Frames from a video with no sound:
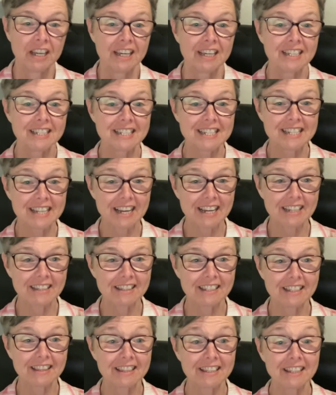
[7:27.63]
He said
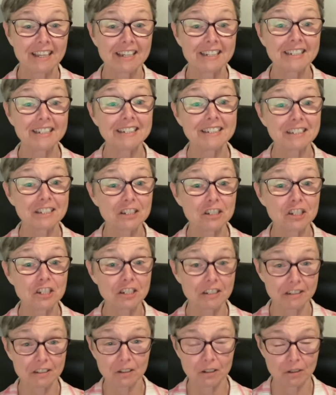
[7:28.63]
that he needed
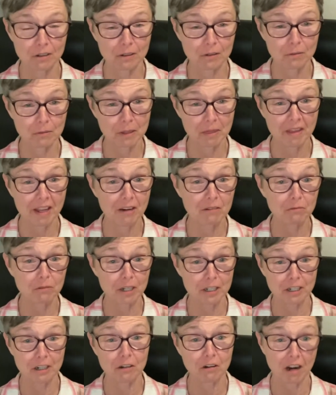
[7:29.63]
jiggle when they
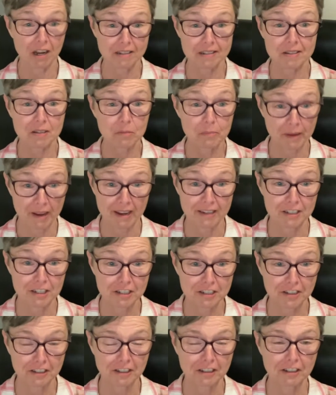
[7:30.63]
run across the
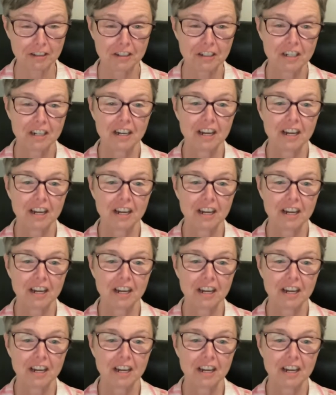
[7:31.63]
pasture.